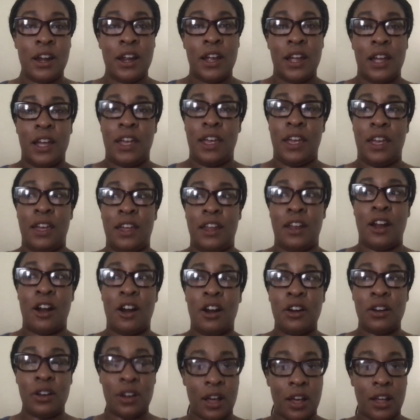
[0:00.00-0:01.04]
And her
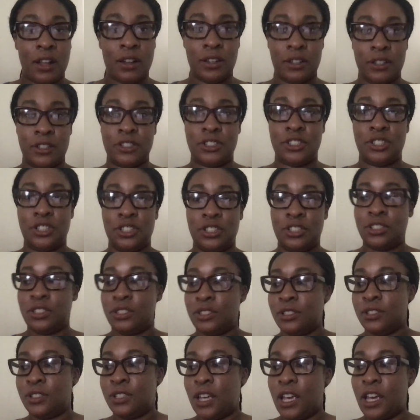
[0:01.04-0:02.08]
knowledge
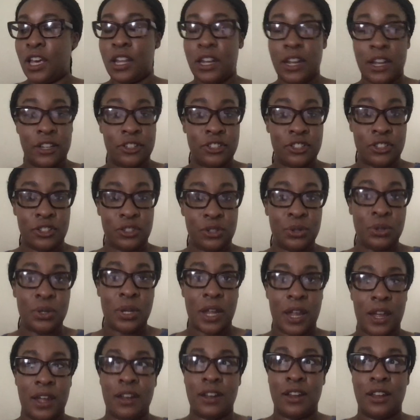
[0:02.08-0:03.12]
and connection to
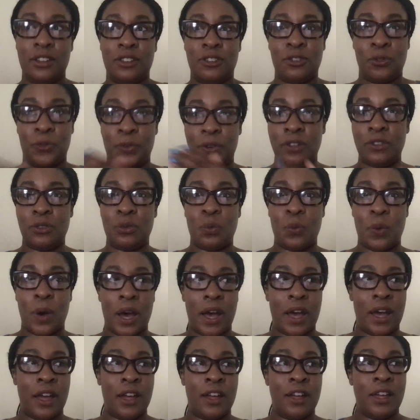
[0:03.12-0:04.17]
that is the reason
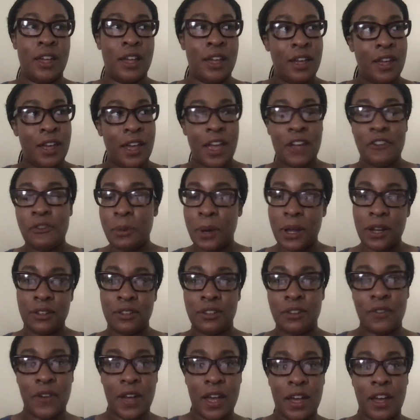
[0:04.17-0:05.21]
why everybody
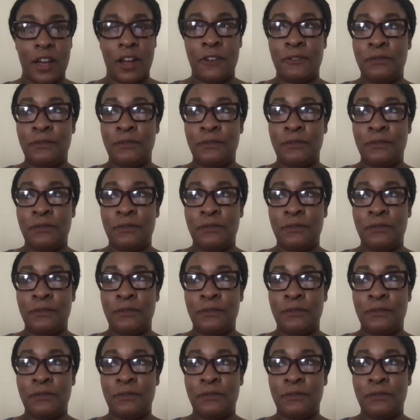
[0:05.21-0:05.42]
survived.